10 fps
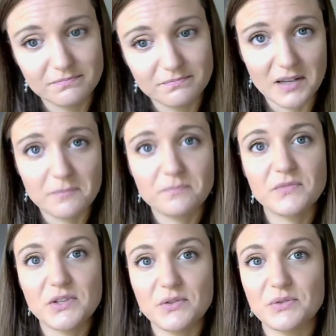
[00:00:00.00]
Okay,
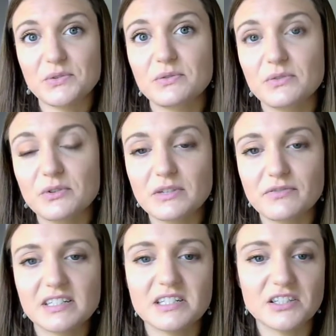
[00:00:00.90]
so those
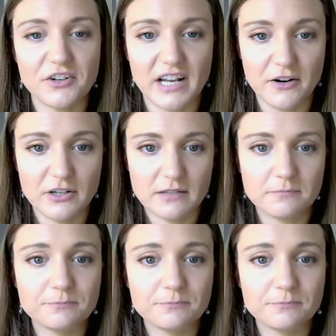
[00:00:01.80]
differences are inherited.